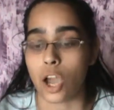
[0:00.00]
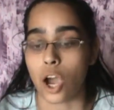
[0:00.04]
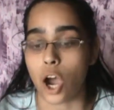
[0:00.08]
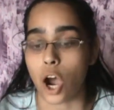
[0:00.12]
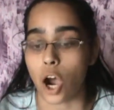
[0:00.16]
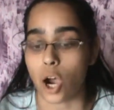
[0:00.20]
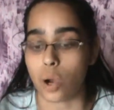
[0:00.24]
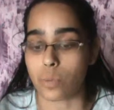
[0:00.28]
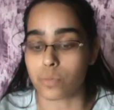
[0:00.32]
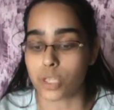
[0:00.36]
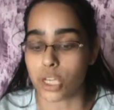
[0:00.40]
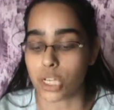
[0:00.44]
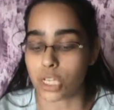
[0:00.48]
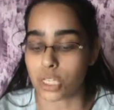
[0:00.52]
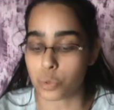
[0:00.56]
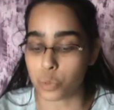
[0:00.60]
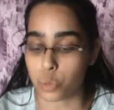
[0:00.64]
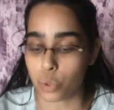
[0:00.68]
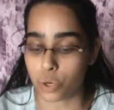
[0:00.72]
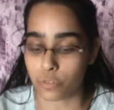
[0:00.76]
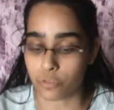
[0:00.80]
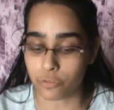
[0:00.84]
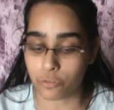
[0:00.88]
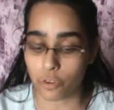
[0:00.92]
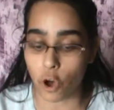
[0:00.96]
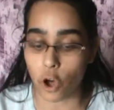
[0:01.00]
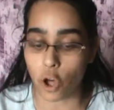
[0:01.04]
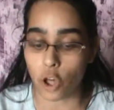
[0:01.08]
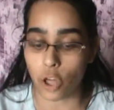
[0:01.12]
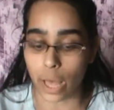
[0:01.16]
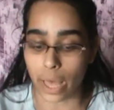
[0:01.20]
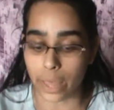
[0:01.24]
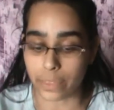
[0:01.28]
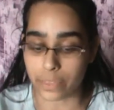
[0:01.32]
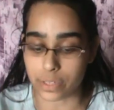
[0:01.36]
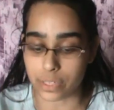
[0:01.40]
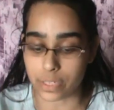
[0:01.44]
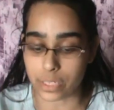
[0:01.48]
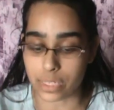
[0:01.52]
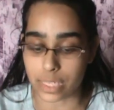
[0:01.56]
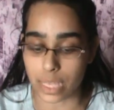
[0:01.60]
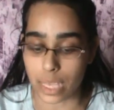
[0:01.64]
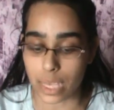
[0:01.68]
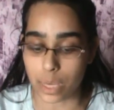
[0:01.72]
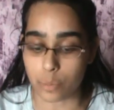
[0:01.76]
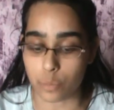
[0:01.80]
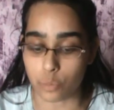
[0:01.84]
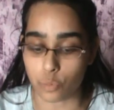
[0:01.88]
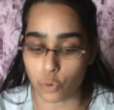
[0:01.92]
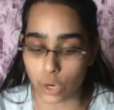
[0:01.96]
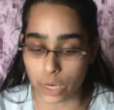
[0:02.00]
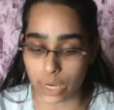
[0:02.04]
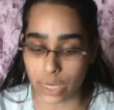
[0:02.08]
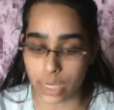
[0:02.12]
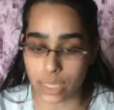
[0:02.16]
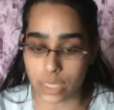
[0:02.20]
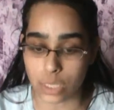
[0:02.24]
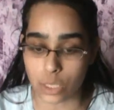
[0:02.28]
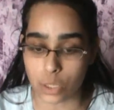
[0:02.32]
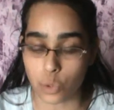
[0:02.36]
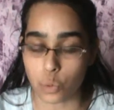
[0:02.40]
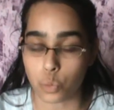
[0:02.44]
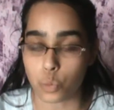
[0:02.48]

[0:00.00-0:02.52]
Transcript: objects will fall at the same rate,